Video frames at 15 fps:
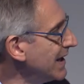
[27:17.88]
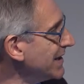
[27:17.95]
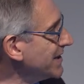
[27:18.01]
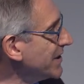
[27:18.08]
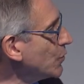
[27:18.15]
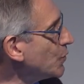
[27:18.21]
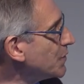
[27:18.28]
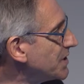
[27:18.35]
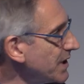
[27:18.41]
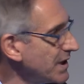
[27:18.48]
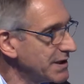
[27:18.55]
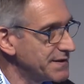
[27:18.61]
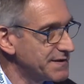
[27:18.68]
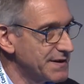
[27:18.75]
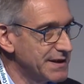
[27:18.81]
the
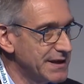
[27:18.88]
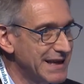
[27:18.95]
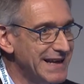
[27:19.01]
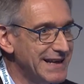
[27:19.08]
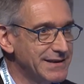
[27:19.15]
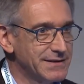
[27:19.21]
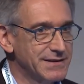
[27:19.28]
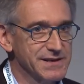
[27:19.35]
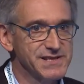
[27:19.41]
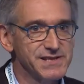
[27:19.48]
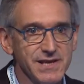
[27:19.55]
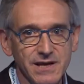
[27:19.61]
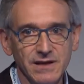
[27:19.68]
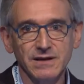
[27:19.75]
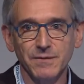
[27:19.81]
utility in the
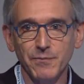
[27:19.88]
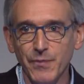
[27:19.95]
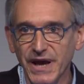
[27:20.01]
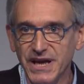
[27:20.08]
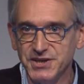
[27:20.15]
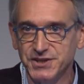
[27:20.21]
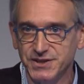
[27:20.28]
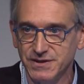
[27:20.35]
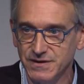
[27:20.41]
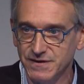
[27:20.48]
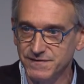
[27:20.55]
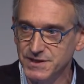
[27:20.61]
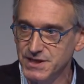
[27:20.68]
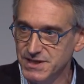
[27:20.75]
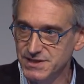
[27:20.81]
single patient
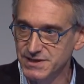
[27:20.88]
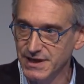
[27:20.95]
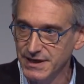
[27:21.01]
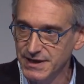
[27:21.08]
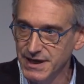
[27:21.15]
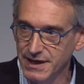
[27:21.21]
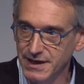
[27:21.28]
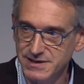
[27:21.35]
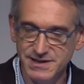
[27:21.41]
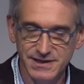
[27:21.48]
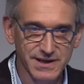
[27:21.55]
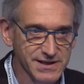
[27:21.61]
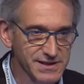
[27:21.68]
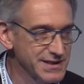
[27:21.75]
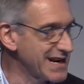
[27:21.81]
of these techniques
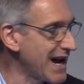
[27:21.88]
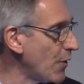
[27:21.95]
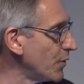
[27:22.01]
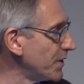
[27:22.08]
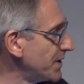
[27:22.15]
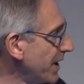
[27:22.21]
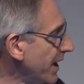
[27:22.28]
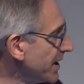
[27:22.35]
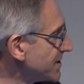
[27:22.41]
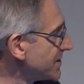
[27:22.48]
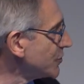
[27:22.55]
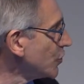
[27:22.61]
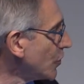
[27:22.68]
is nowadays